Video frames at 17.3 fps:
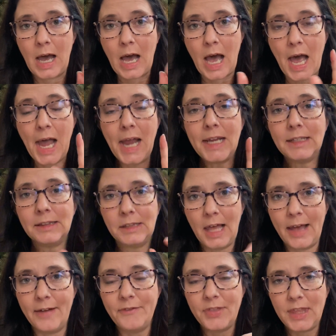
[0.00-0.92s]
I
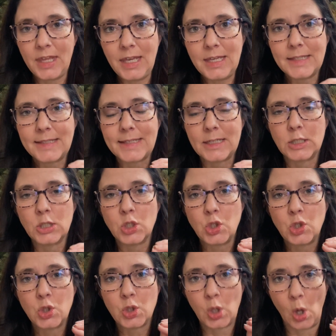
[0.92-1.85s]
love these
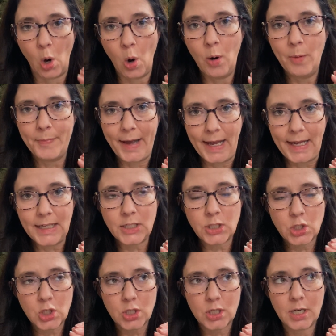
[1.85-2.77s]
so
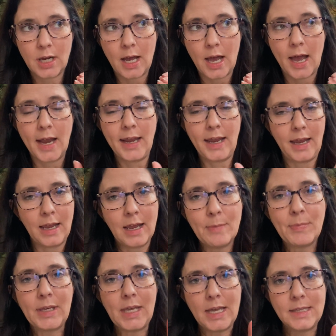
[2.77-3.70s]
much. I
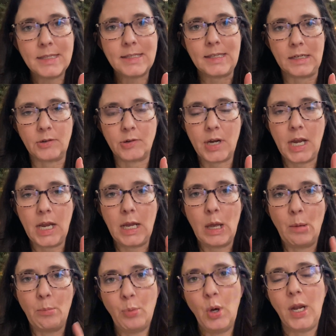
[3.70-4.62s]
am
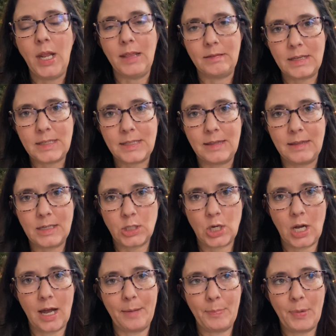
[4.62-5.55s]
considering putting this in the
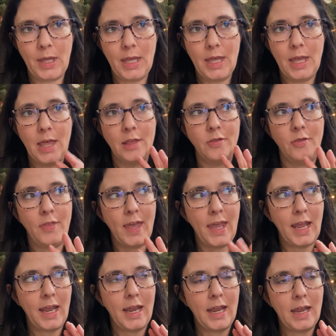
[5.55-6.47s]
shop.
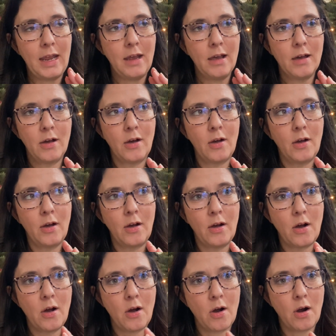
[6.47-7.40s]
They
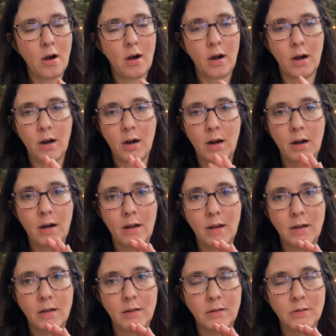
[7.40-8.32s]
are
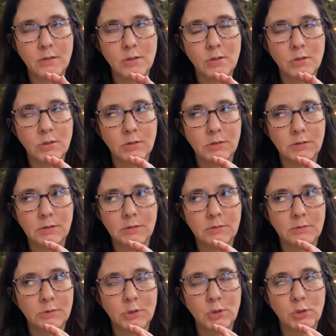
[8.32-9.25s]

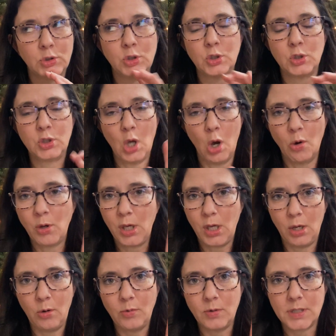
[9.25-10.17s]
so
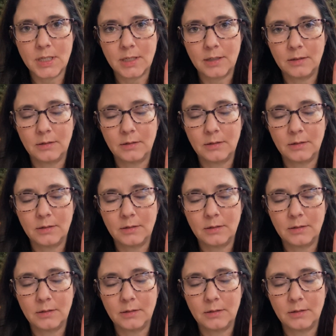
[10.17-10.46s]
cute.